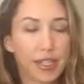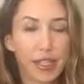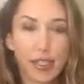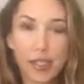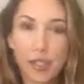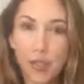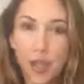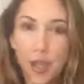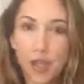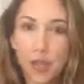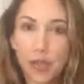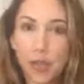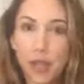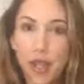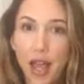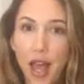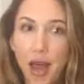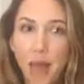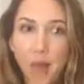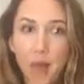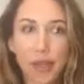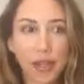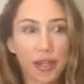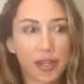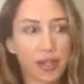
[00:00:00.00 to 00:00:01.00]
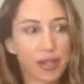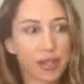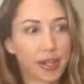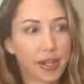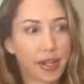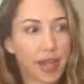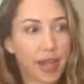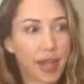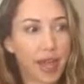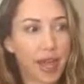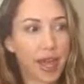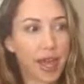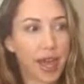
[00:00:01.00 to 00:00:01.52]
And so that's what happened.
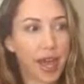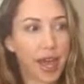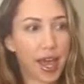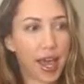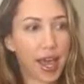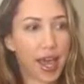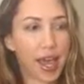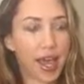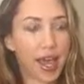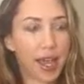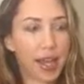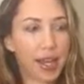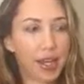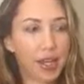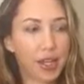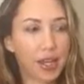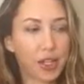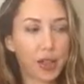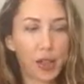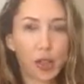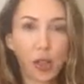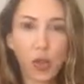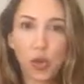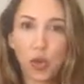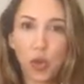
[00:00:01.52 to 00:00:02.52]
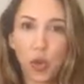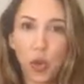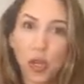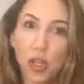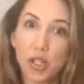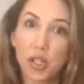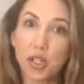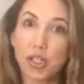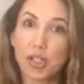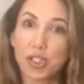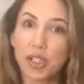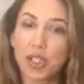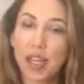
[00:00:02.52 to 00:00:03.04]
And the
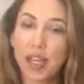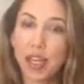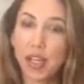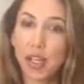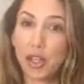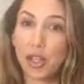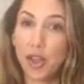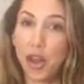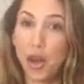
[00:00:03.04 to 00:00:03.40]
worst thing a